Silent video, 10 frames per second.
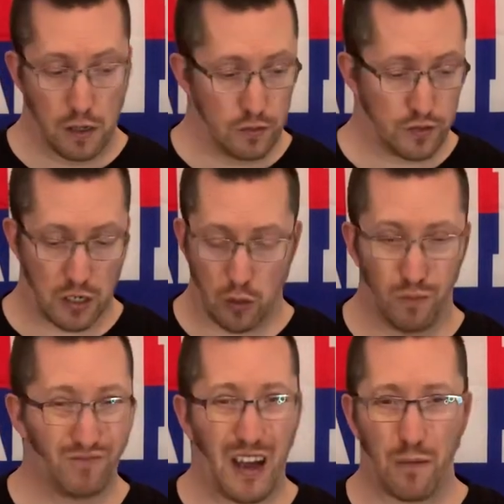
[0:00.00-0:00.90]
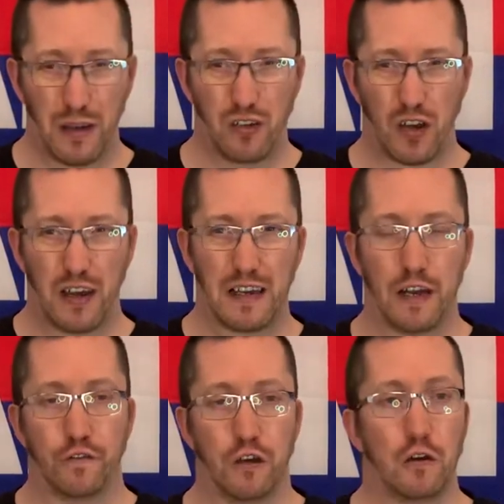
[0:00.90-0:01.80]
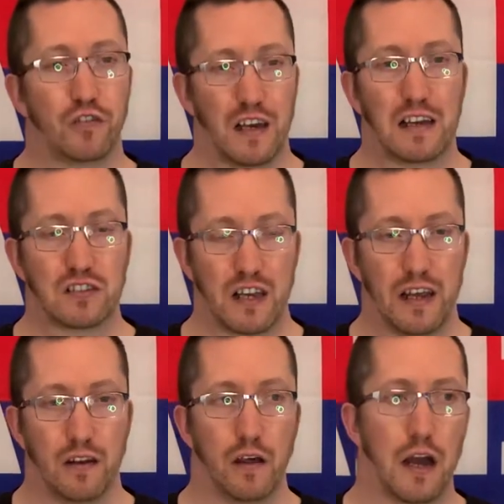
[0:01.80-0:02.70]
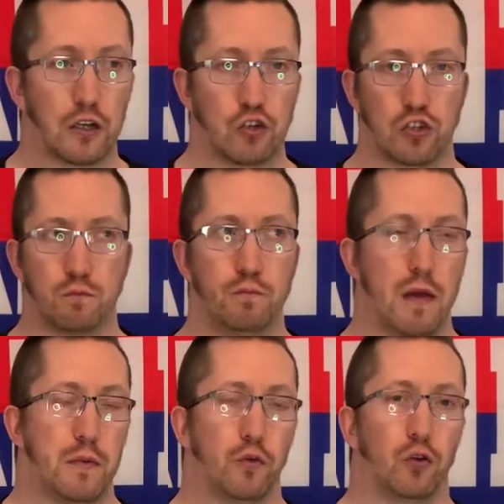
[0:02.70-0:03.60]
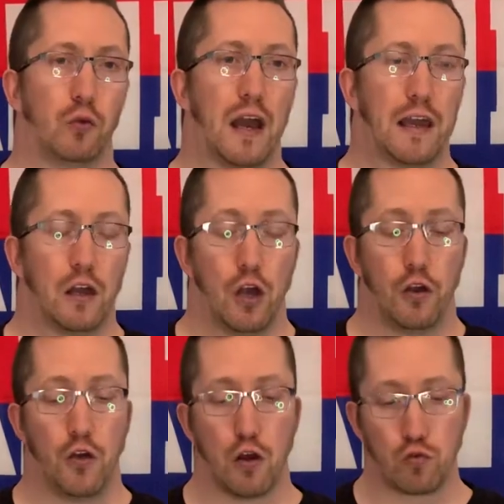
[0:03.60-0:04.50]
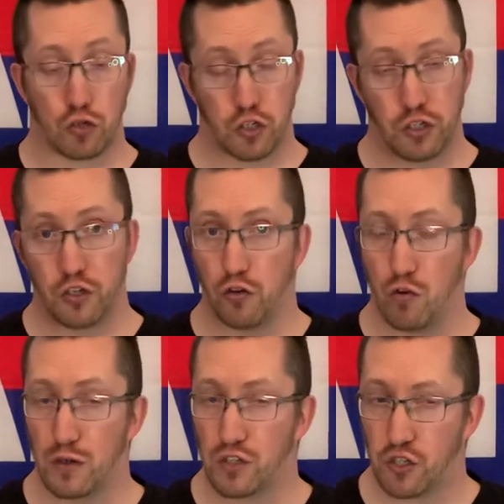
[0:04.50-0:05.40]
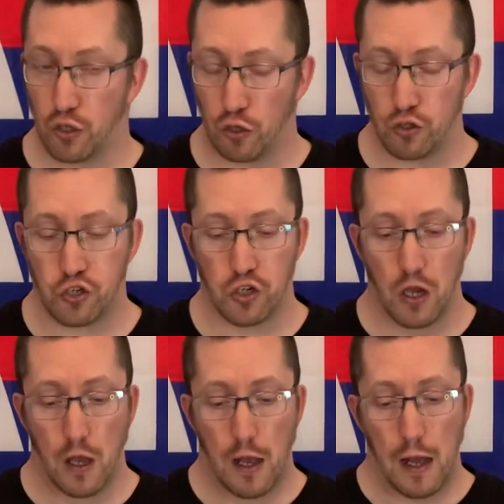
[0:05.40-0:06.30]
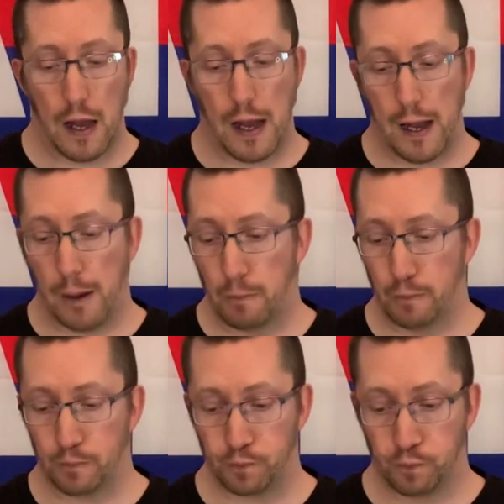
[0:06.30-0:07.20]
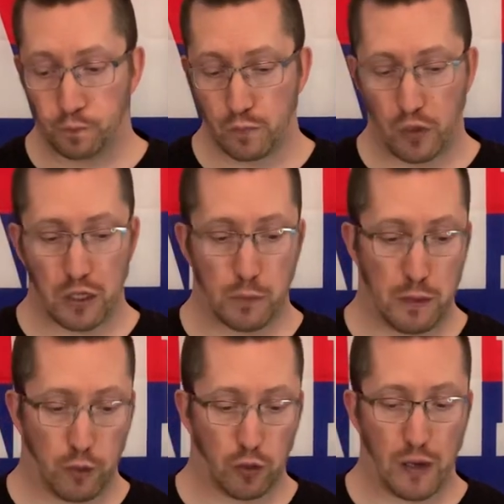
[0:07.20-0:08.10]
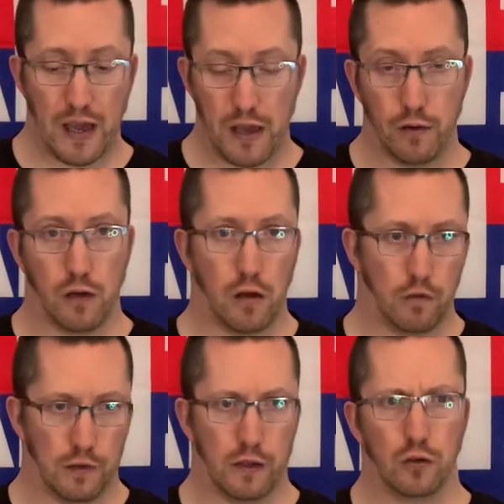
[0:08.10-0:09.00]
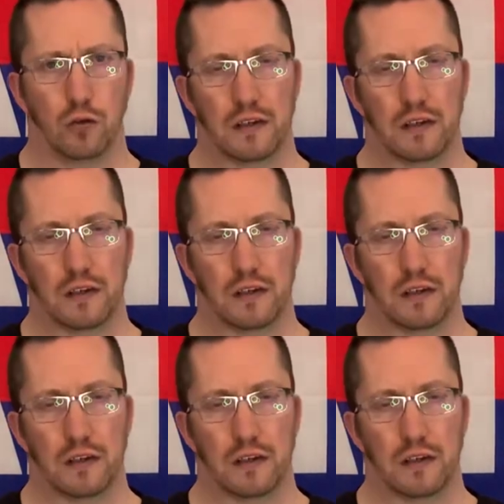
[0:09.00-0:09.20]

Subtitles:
so I've been trying to get a few things in that I can just maybe put away. No rush to do them as such, but they can be put away and hopefully they'll